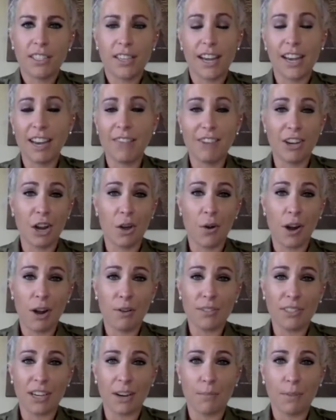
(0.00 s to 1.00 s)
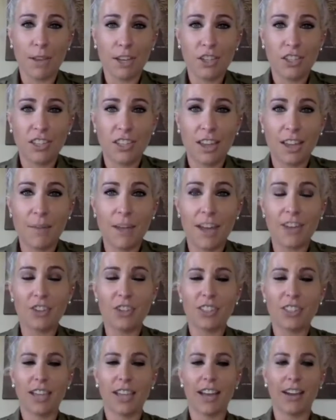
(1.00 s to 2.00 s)
I didn't even know what I was going to pitch to them. I
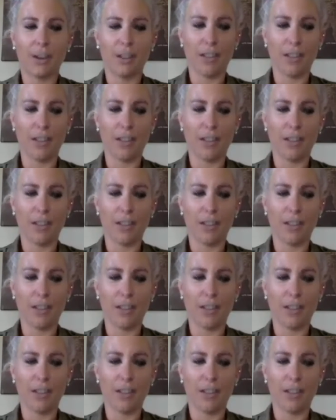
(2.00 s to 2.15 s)
just had